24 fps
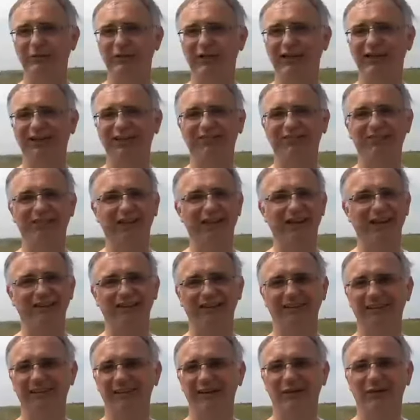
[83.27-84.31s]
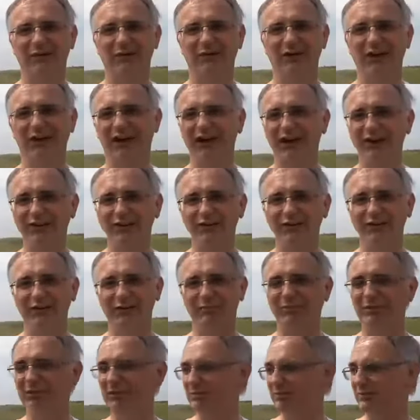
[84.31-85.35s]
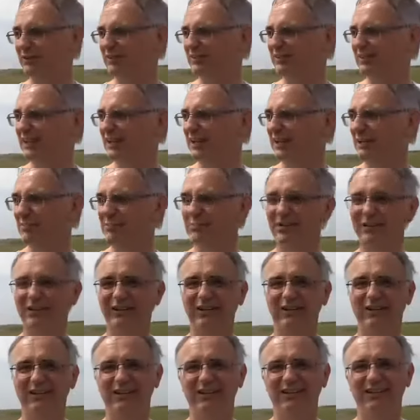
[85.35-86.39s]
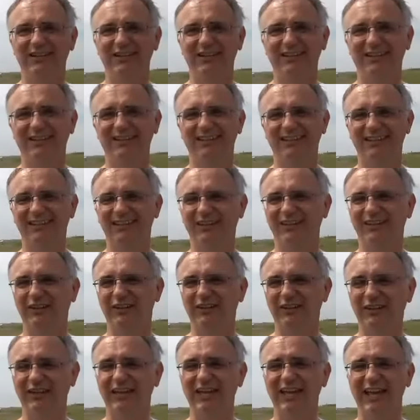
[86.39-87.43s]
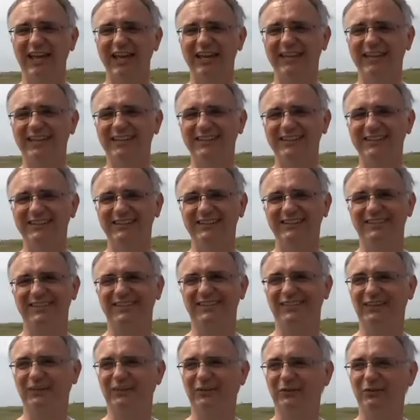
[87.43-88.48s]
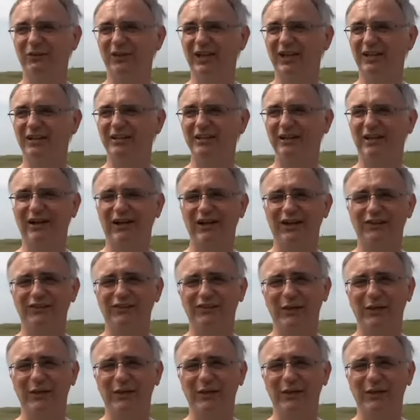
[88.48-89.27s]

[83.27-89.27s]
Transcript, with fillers: They've got what hundreds of people set up here and, and, and the cannons and the whole nine yards.